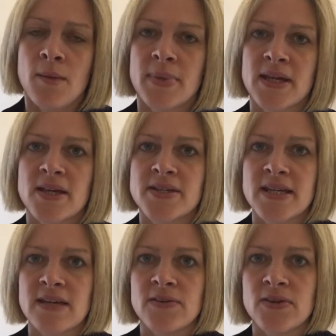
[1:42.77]
Because
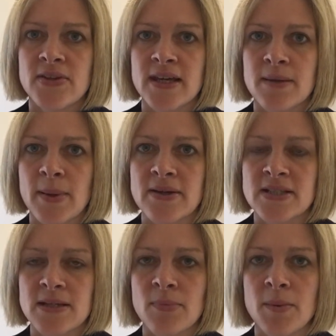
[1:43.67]
if you think about
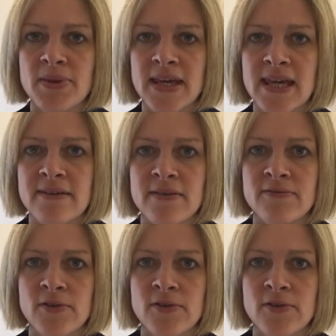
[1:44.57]
it, you might be thinking of